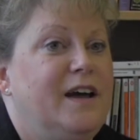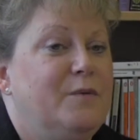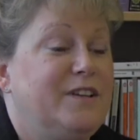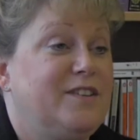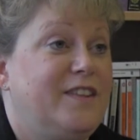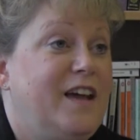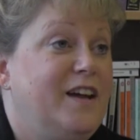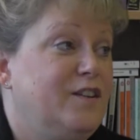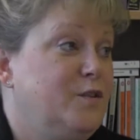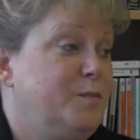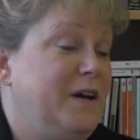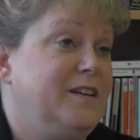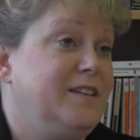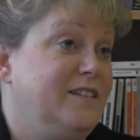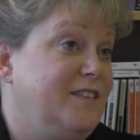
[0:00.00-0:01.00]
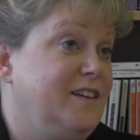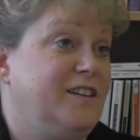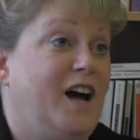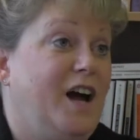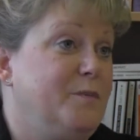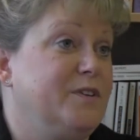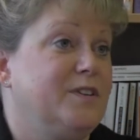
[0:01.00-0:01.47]
which they expected at the
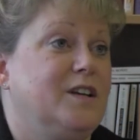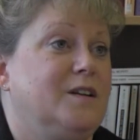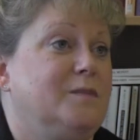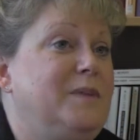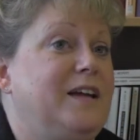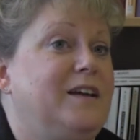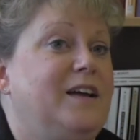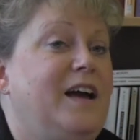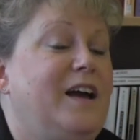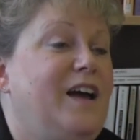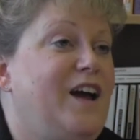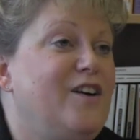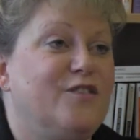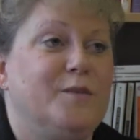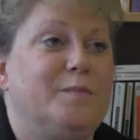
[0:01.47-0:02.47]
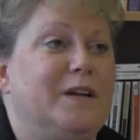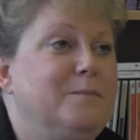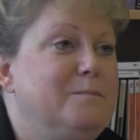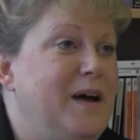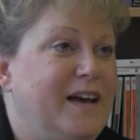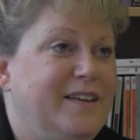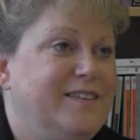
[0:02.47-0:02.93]
time was going to make everybody
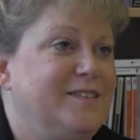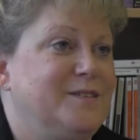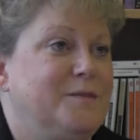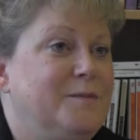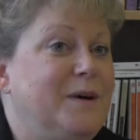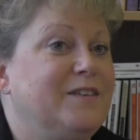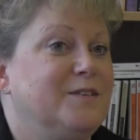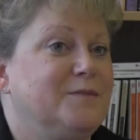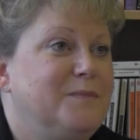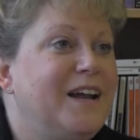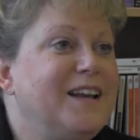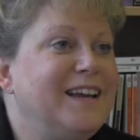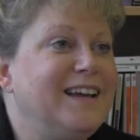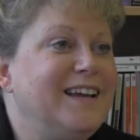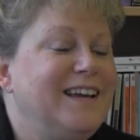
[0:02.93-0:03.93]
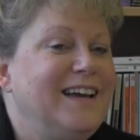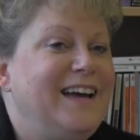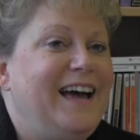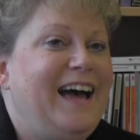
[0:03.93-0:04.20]
massive amount of money.